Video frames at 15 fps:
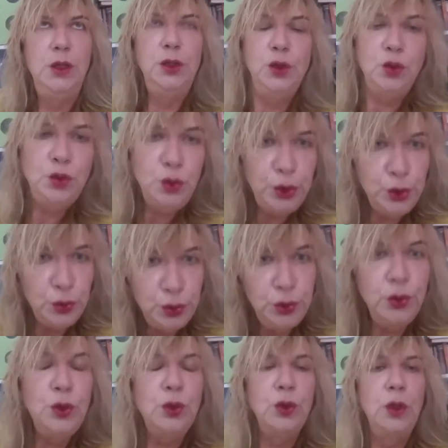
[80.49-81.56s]
You do you
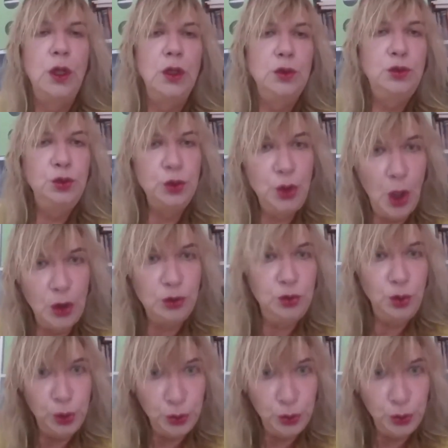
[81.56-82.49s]
do do not